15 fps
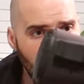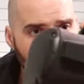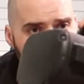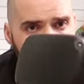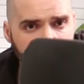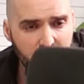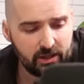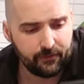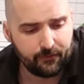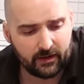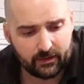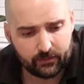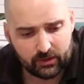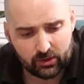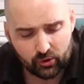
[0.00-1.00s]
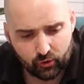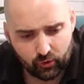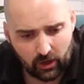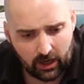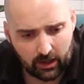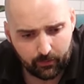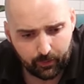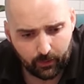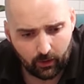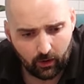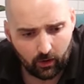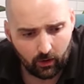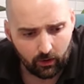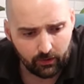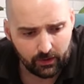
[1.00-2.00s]
I've actually found the strap
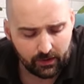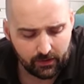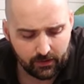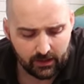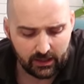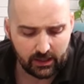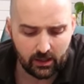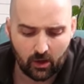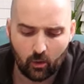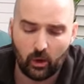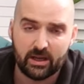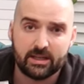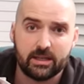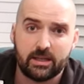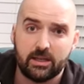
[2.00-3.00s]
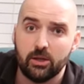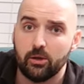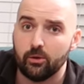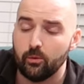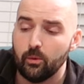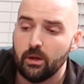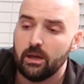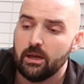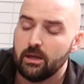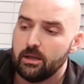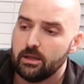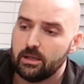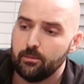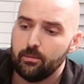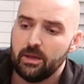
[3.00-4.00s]
on the Quest 2
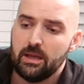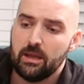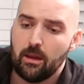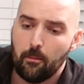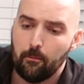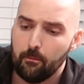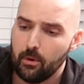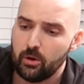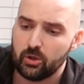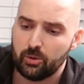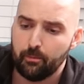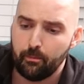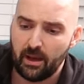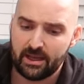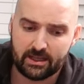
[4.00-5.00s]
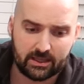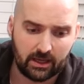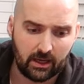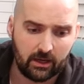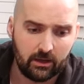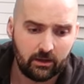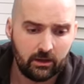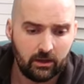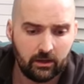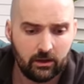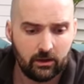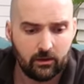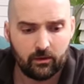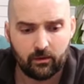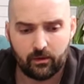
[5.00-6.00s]
to be much better
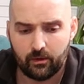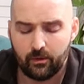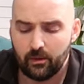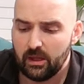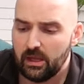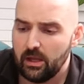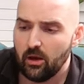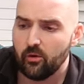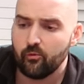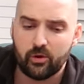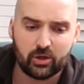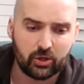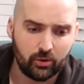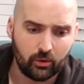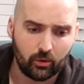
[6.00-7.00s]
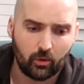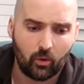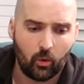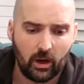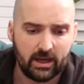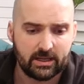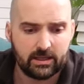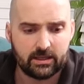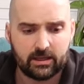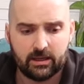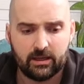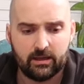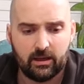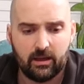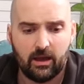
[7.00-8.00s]
than the original Quest
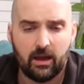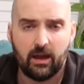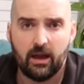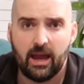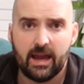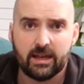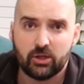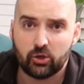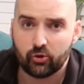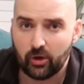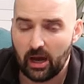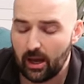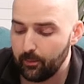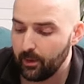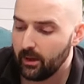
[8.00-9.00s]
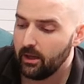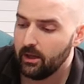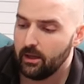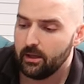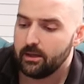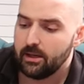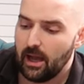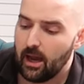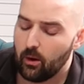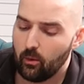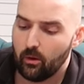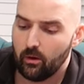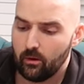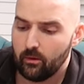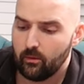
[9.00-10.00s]
uh, head strap.
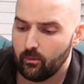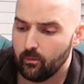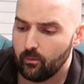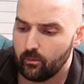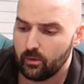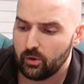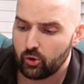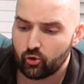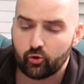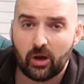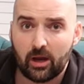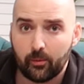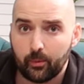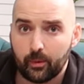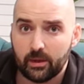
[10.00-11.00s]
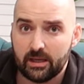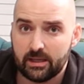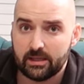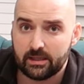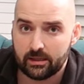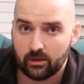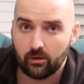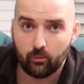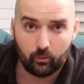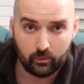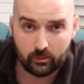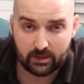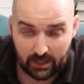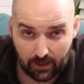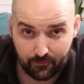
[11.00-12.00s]
Now, the strap is
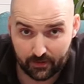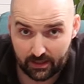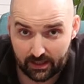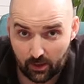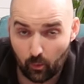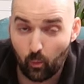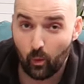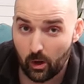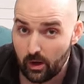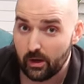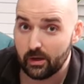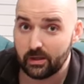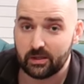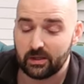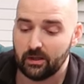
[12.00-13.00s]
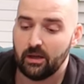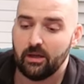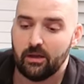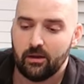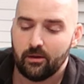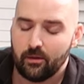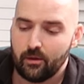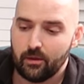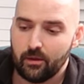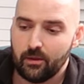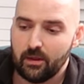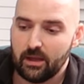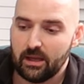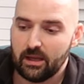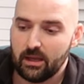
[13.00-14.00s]
definitely worse
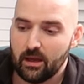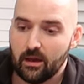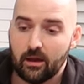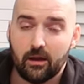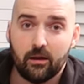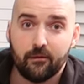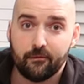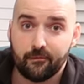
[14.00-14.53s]
than the uh,